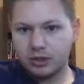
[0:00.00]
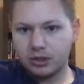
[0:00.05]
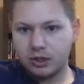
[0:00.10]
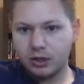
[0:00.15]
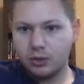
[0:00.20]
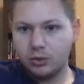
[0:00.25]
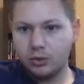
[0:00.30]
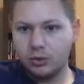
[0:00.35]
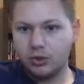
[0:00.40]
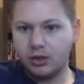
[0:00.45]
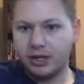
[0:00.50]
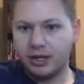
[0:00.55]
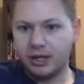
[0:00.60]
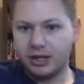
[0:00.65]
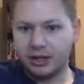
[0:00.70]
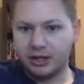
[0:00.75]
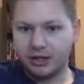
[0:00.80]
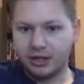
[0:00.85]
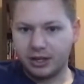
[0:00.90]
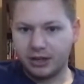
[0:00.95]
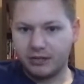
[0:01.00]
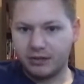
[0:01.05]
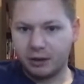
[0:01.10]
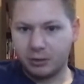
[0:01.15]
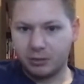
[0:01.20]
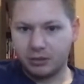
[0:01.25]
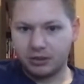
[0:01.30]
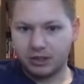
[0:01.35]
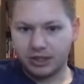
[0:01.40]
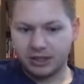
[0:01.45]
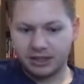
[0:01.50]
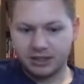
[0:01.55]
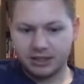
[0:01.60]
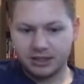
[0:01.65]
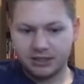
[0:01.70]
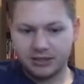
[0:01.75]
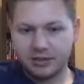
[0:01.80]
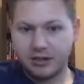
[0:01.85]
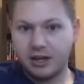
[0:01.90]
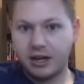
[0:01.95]
Ooh, here, I found one, guys.
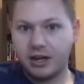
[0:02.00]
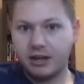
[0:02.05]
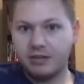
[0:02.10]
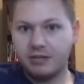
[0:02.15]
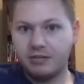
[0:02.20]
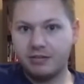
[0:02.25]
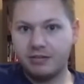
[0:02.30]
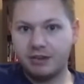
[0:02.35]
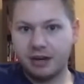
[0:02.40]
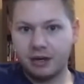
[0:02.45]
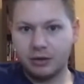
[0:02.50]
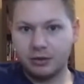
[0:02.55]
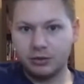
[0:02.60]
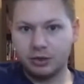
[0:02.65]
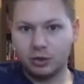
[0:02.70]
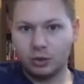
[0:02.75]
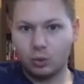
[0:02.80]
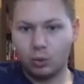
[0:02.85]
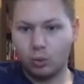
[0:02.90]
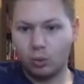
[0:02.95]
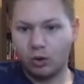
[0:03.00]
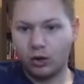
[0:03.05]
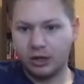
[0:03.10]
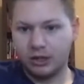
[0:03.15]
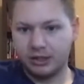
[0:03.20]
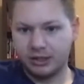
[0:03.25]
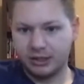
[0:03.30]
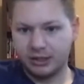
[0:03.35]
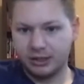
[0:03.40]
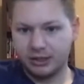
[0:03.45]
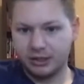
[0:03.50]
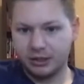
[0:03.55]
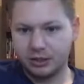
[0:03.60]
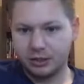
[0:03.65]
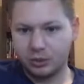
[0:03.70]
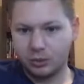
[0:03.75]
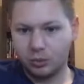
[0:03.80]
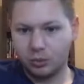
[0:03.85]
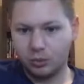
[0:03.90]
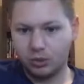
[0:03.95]
I found one,
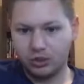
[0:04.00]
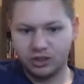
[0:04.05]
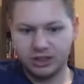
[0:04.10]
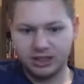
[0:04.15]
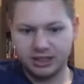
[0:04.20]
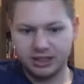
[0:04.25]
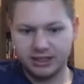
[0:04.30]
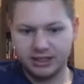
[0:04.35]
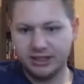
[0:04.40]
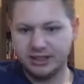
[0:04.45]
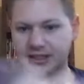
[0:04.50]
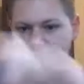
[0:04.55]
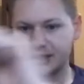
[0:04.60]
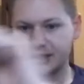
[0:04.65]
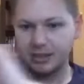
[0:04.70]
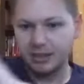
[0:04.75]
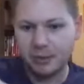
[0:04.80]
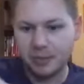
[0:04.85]
which is,